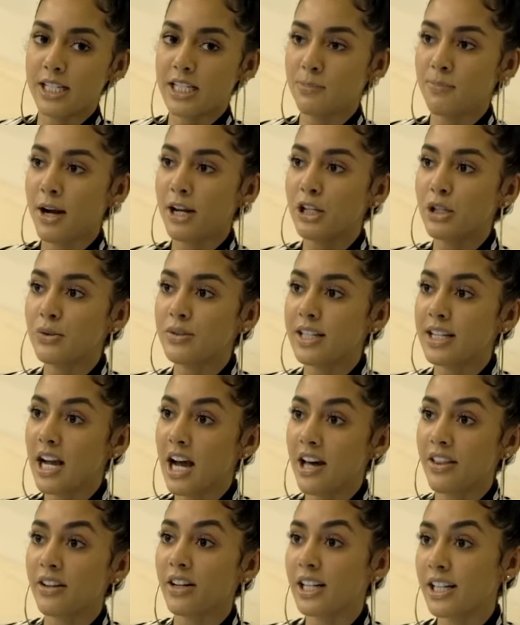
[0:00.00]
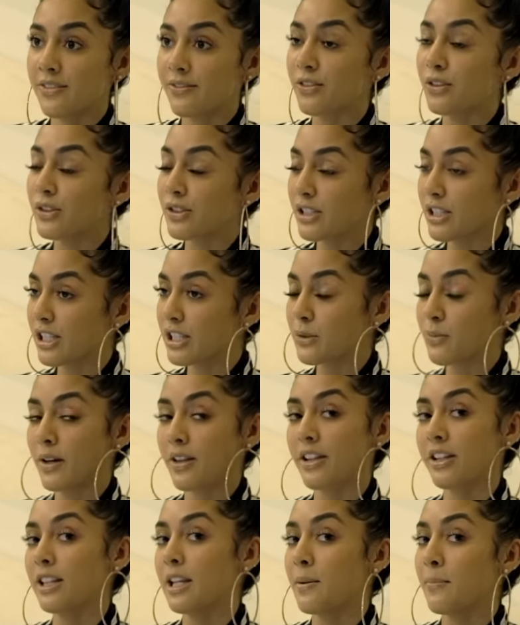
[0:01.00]
reach by using other influencers,
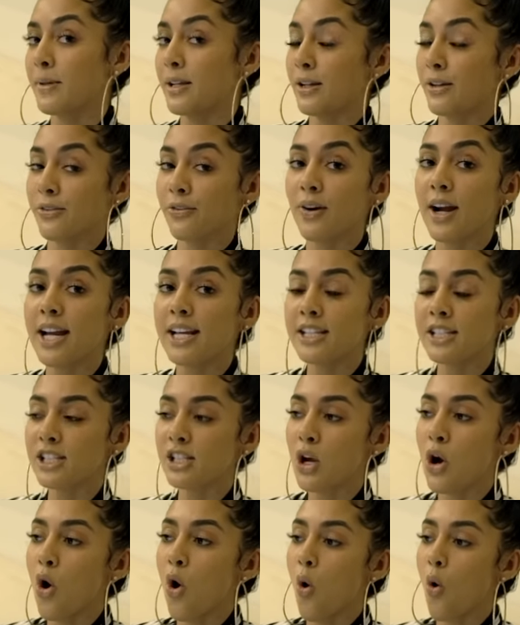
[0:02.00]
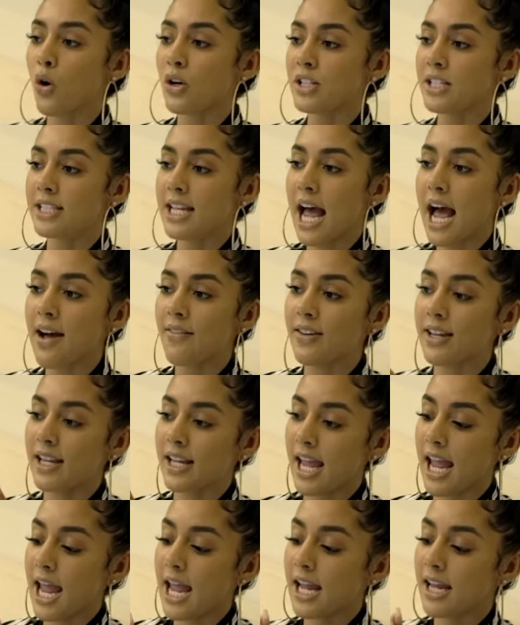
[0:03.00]
whether they be your friends or just
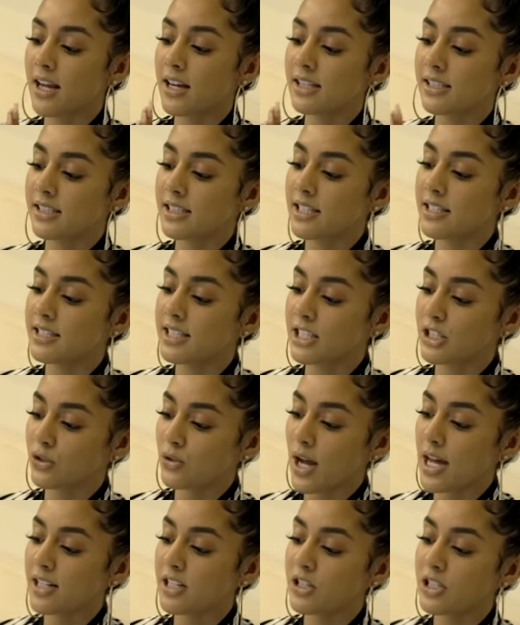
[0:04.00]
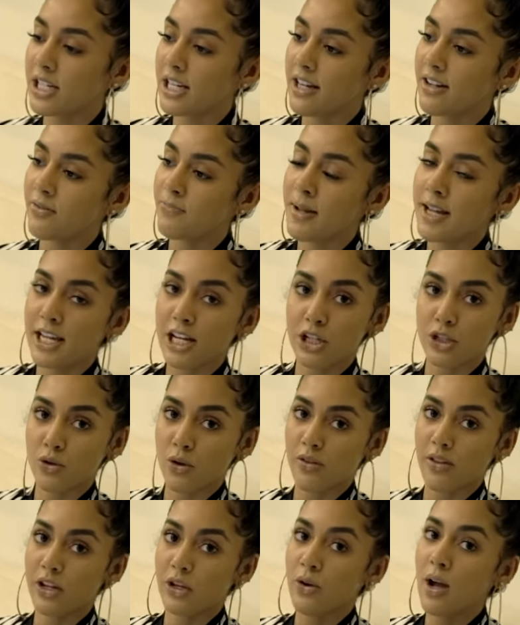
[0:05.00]
having a consistent strategy of making
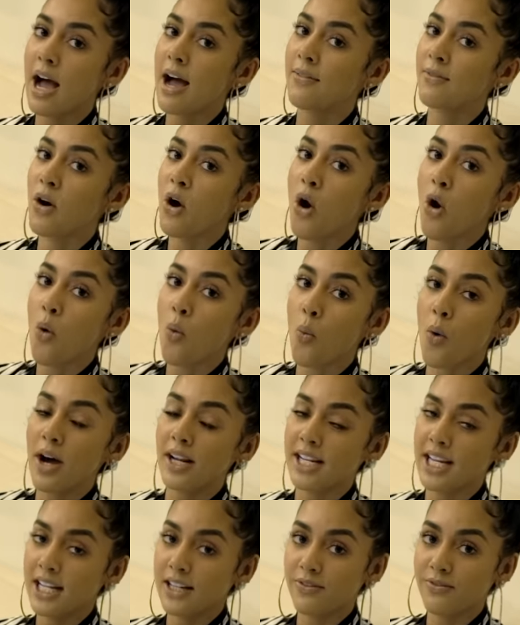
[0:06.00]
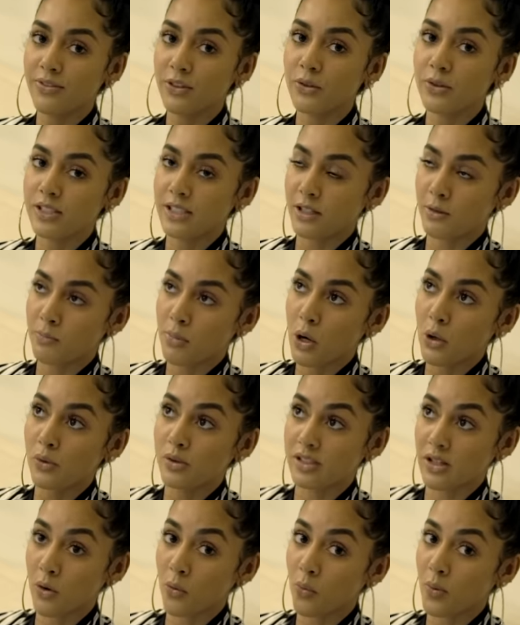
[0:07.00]
sure that you have one influencer
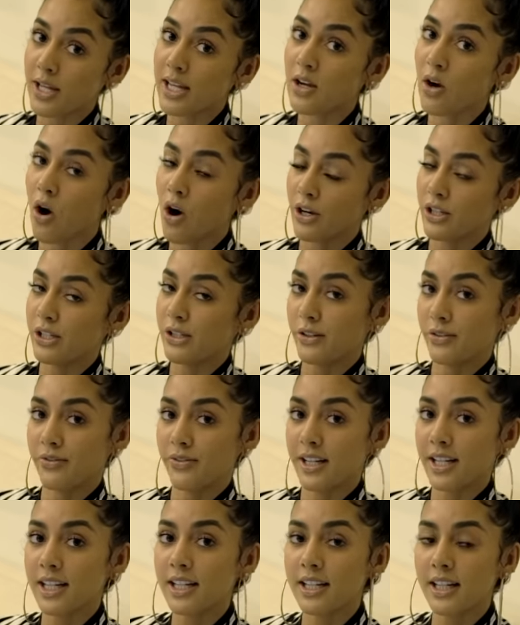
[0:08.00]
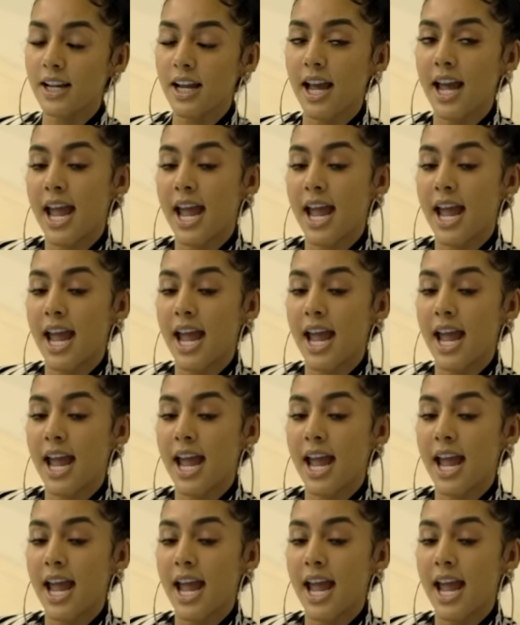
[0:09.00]
post a week on your feed.